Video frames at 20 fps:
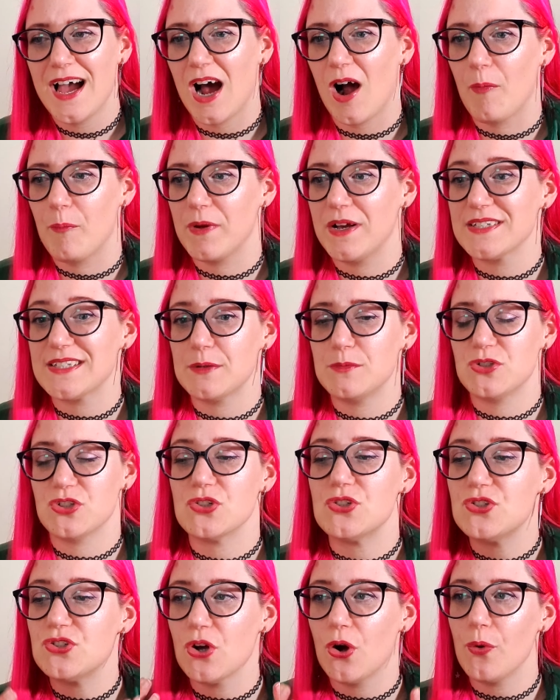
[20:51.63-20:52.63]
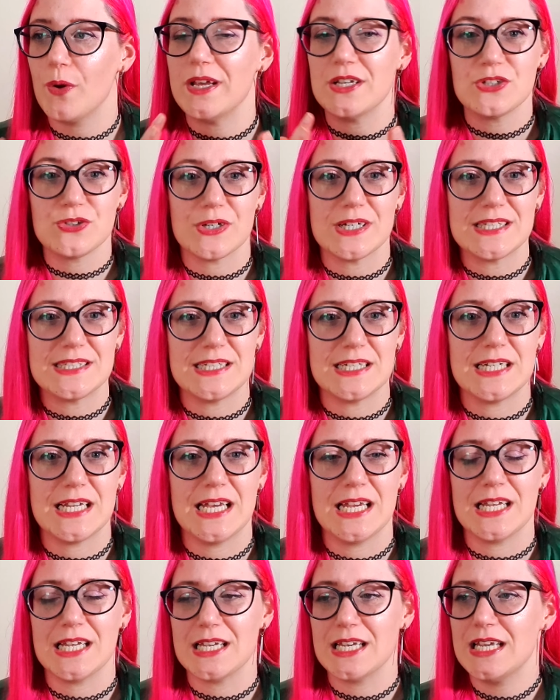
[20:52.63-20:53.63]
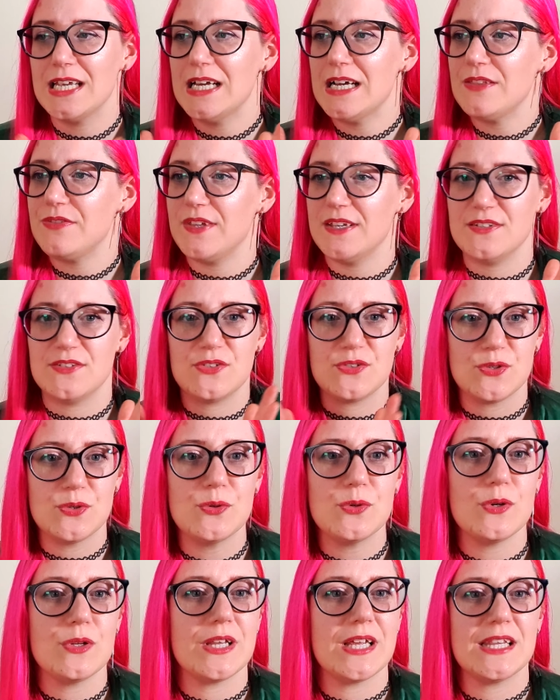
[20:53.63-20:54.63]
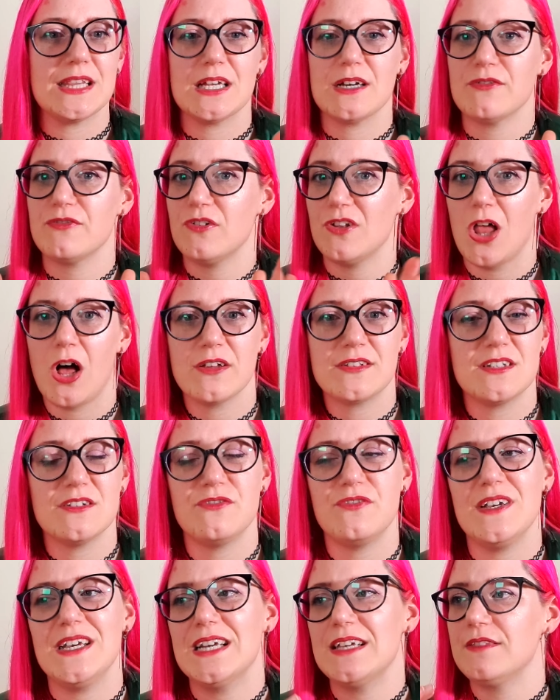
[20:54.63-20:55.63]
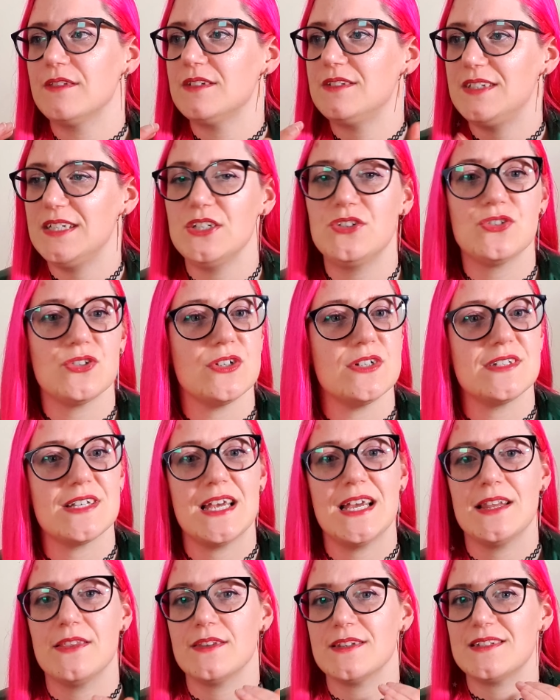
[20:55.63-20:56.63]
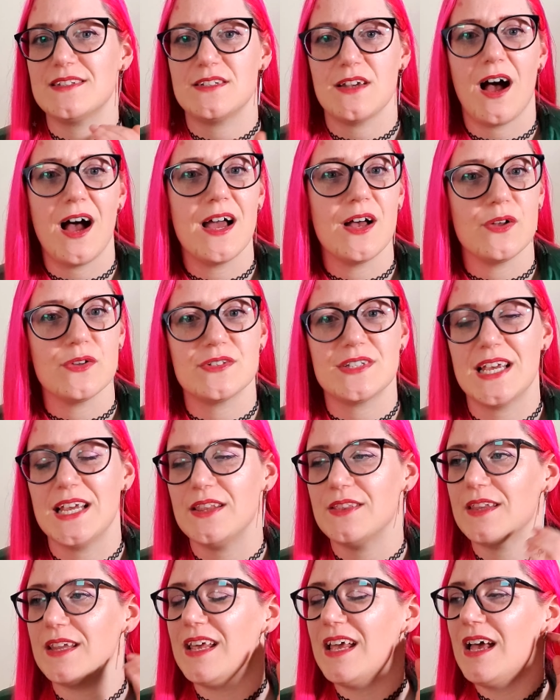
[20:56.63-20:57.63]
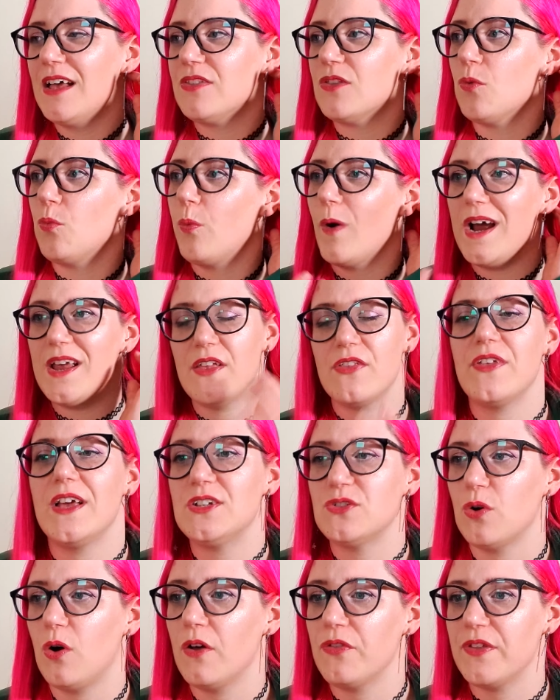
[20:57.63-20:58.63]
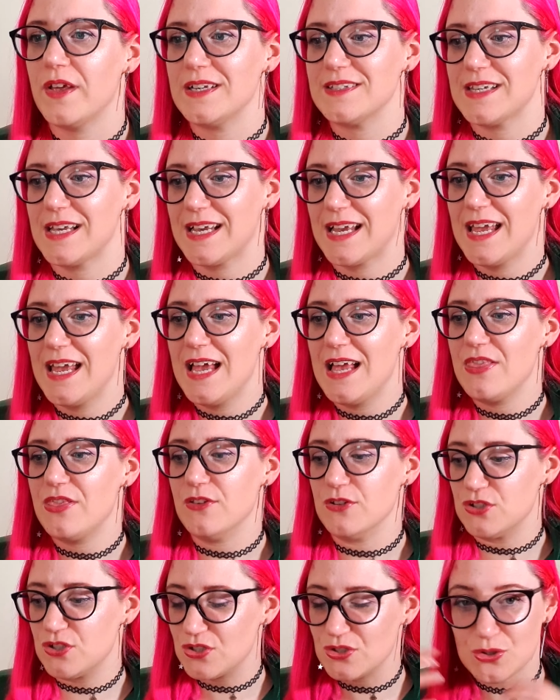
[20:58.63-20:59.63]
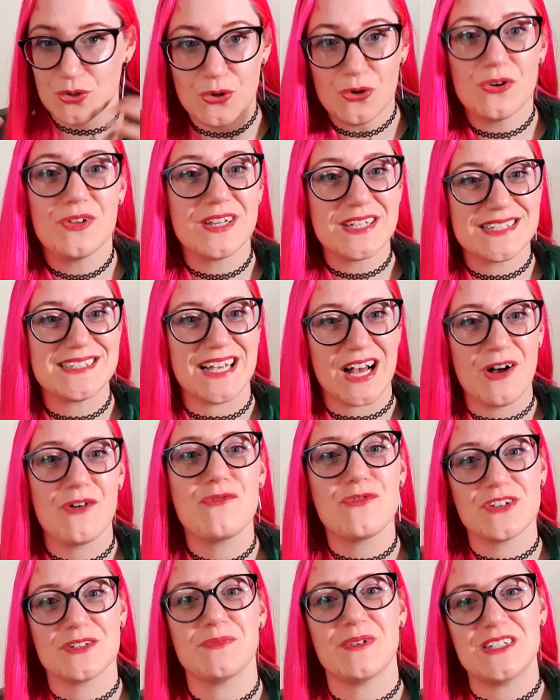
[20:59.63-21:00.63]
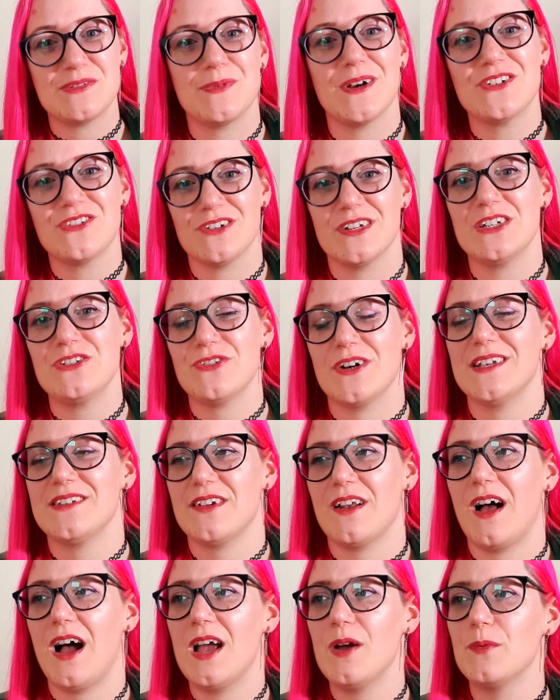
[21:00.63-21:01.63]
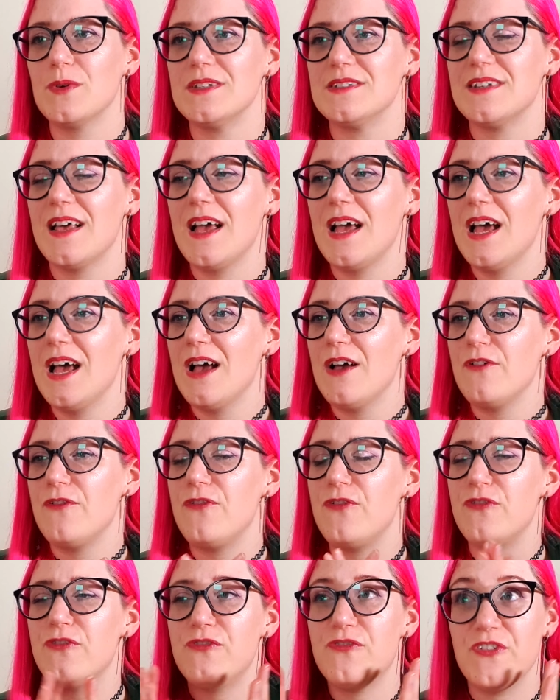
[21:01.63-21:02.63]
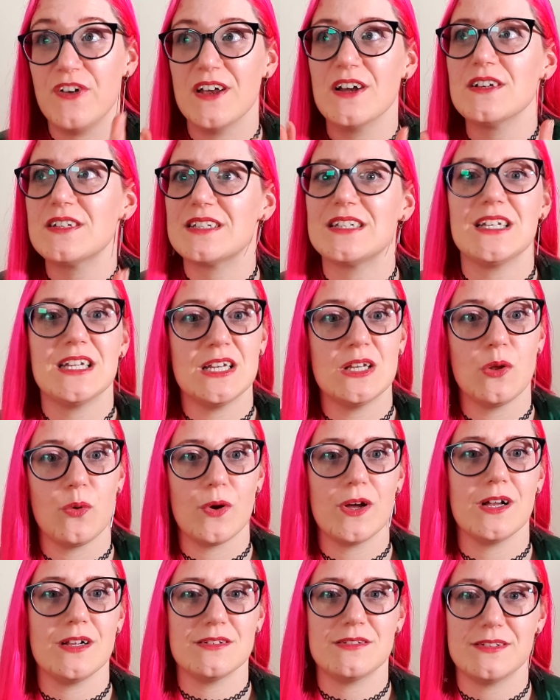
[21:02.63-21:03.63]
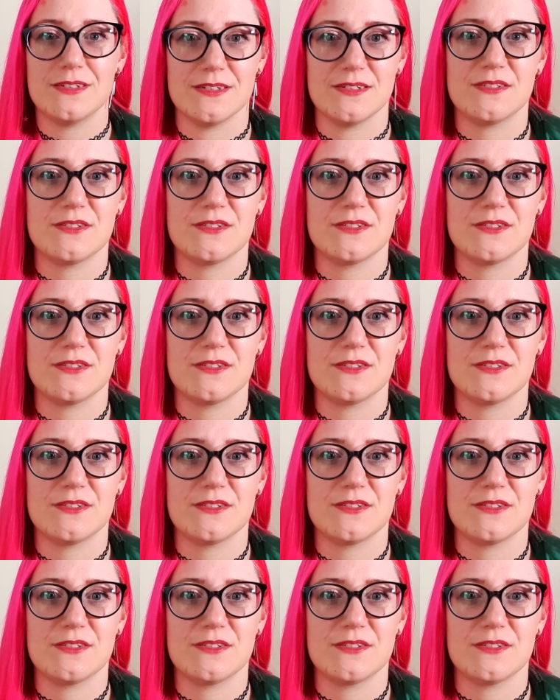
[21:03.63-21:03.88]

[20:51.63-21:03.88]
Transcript: because I was just so interested in this school, in their philosophy, in the teachers, in the styles, in the way that they taught things. Like, the school itself was my special interest, and I was fiercely loyal to this